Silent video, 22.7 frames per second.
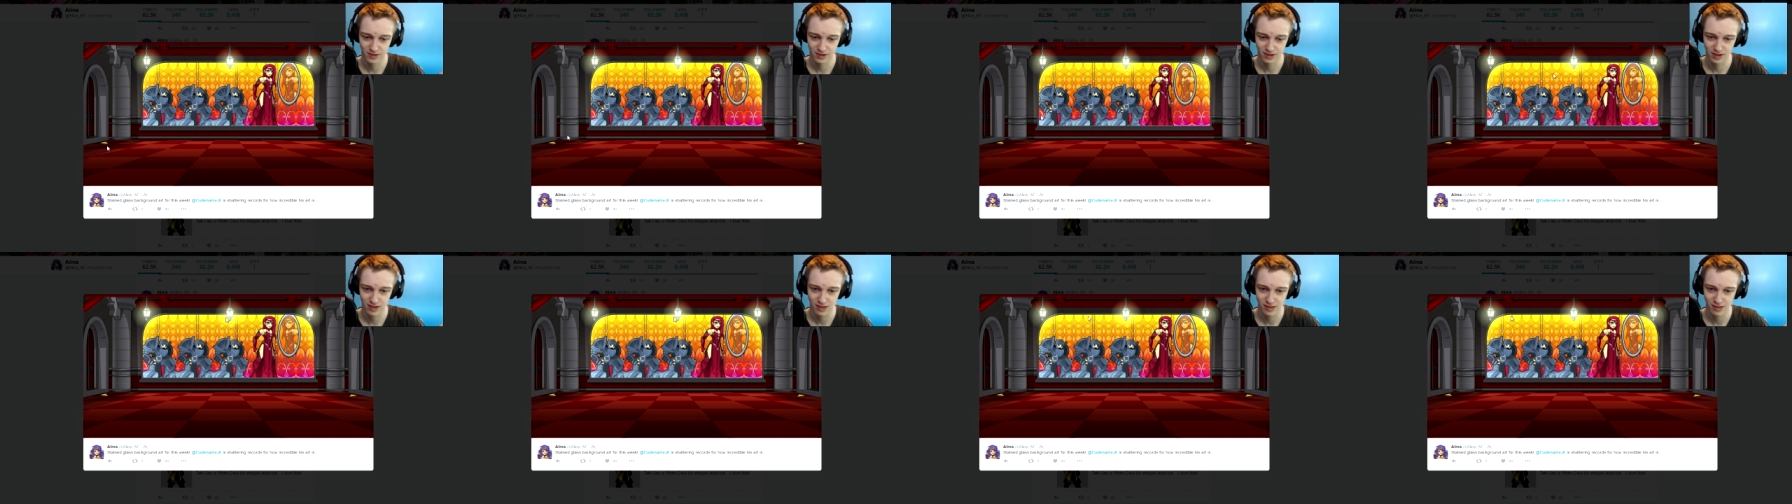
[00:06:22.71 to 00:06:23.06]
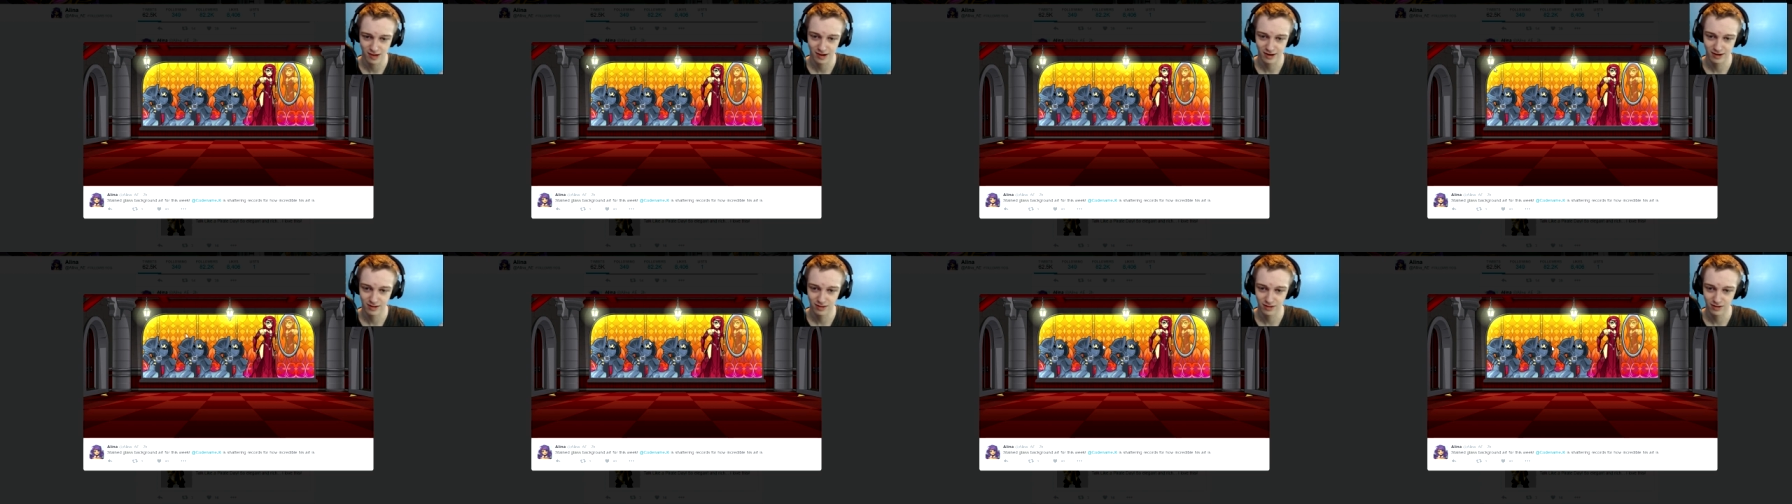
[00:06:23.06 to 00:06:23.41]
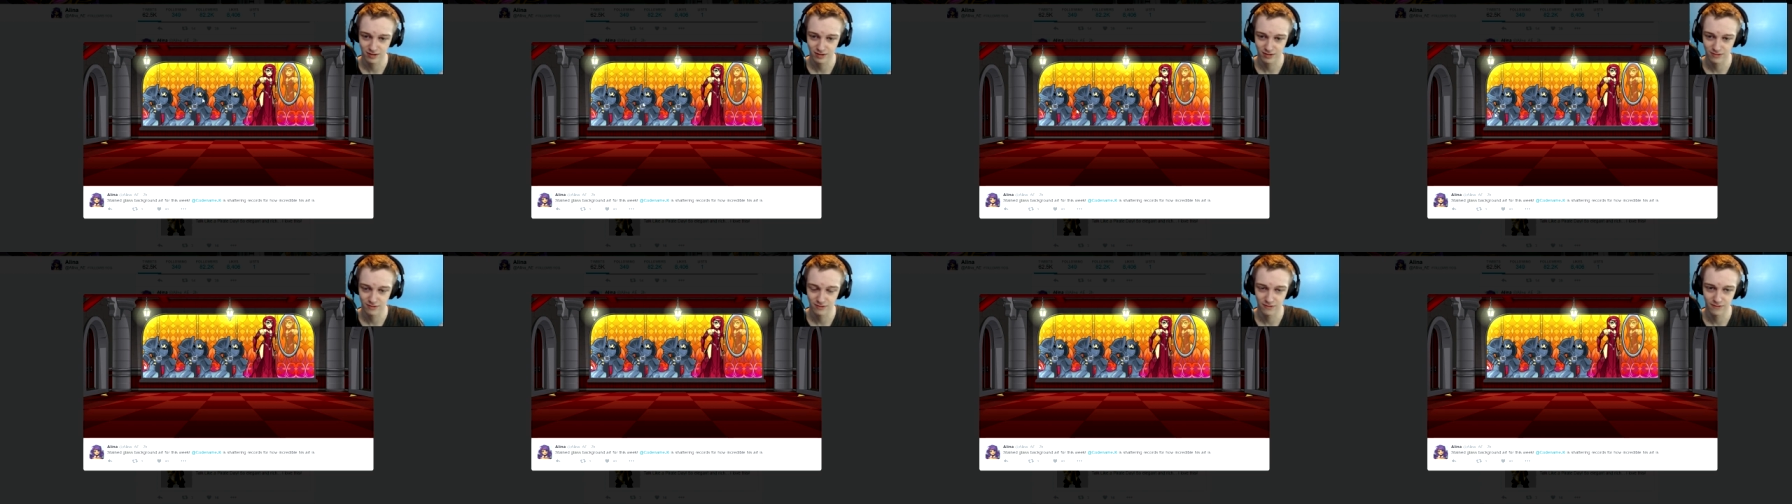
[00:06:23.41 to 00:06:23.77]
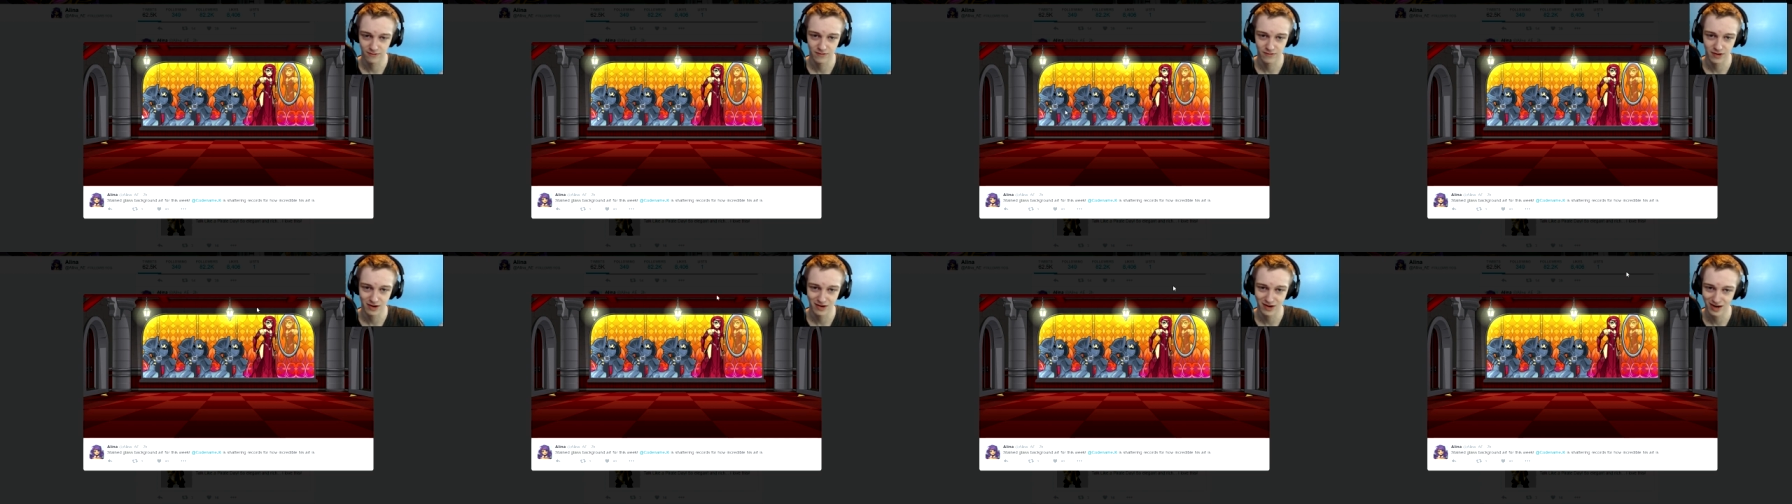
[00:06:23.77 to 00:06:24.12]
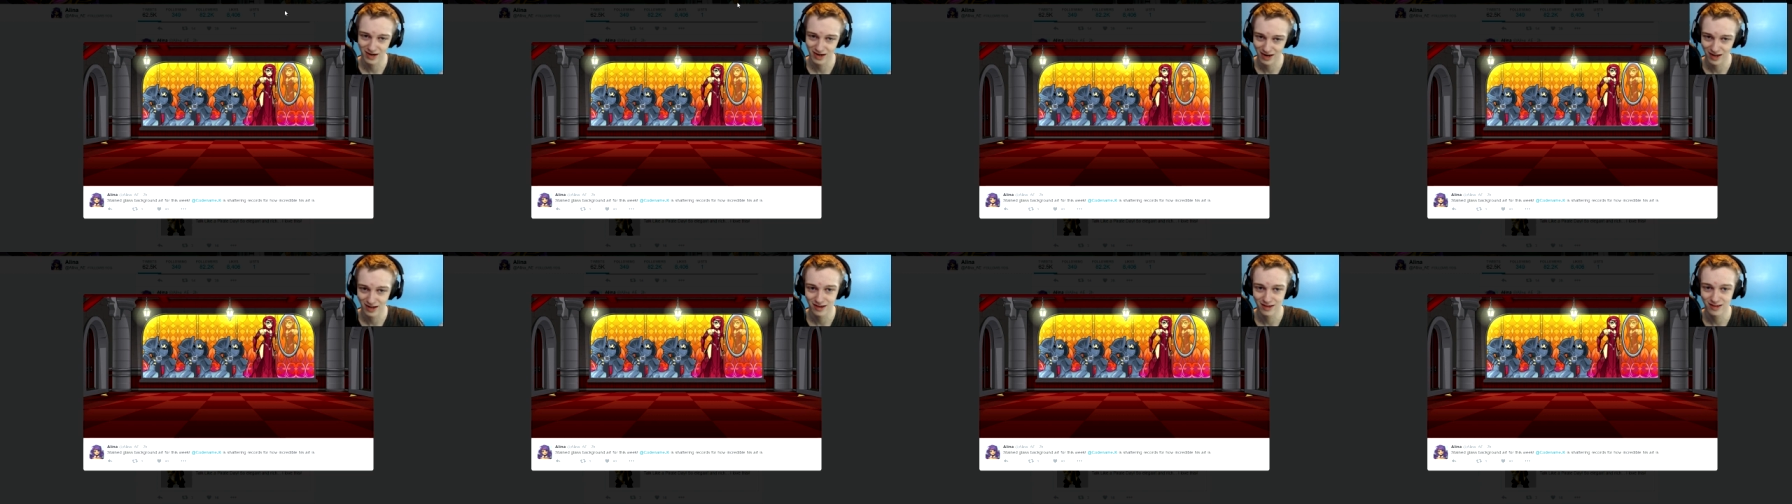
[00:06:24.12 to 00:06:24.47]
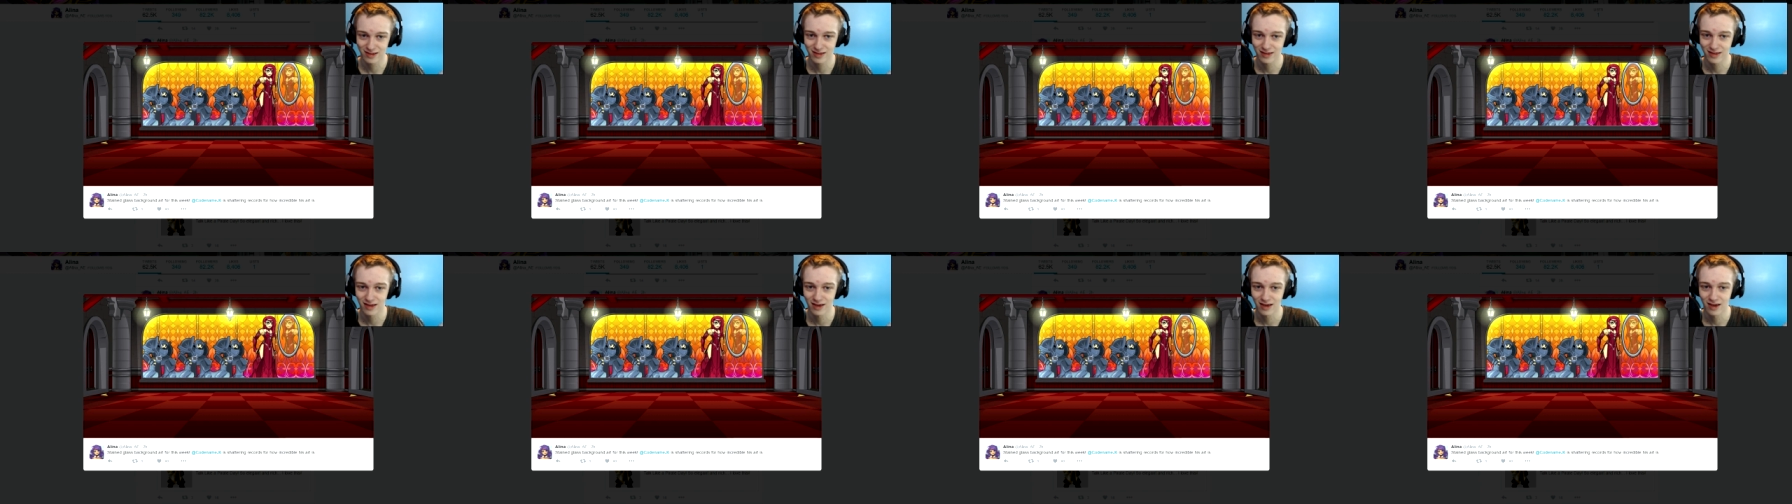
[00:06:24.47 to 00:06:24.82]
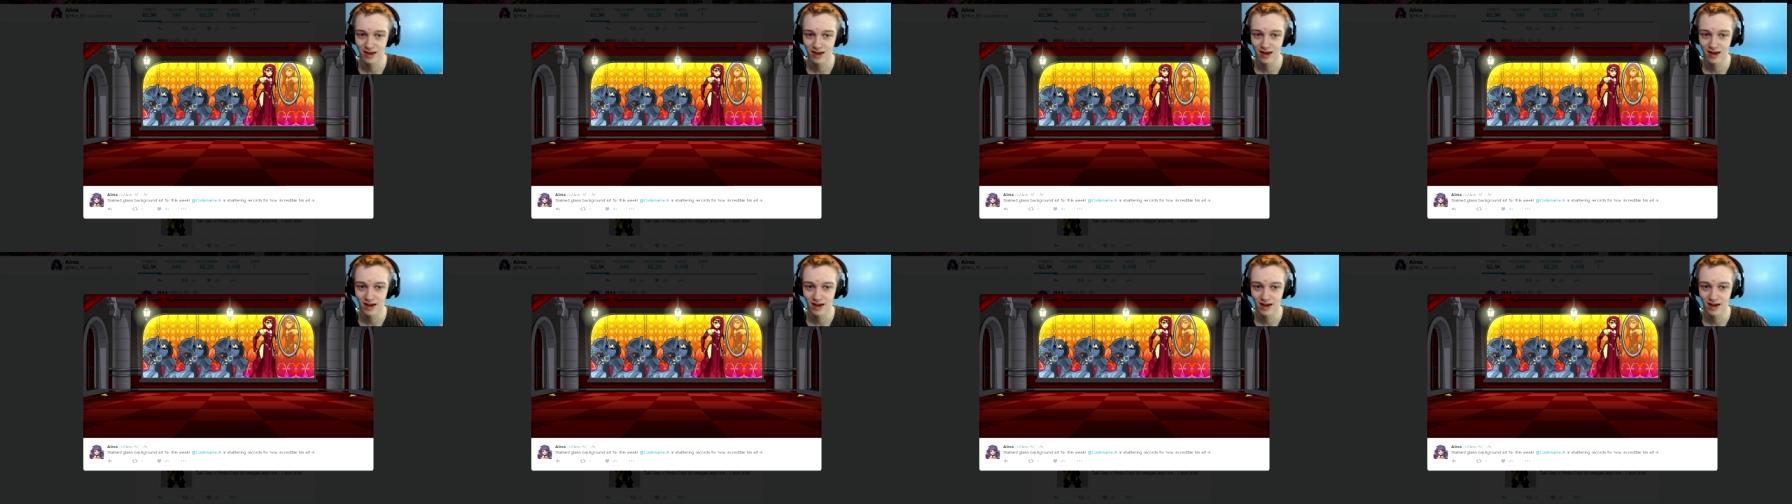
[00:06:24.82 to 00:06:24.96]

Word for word: the design. It looks very nice.